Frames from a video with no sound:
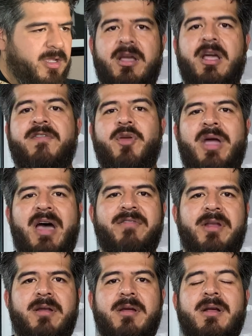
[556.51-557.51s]
If you have
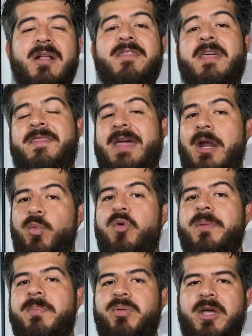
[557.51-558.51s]
it, then that will
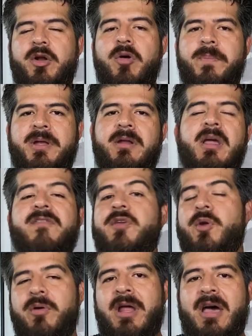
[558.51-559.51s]
be played open. If you
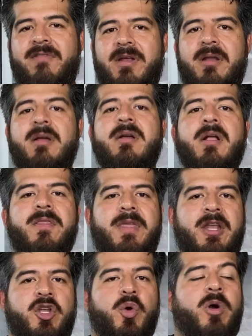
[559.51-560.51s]
don't have it,
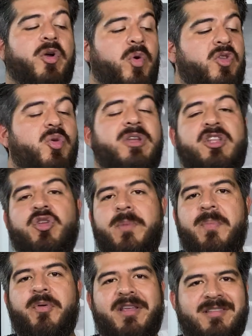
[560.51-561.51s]
then you are going to need to be
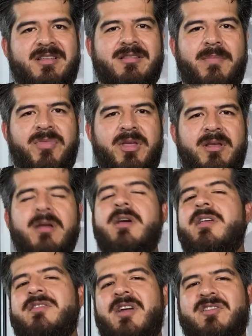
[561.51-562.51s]
pressing something
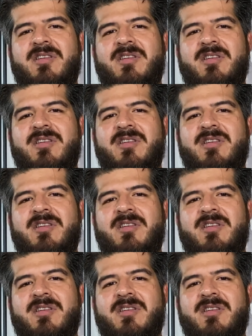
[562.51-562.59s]
such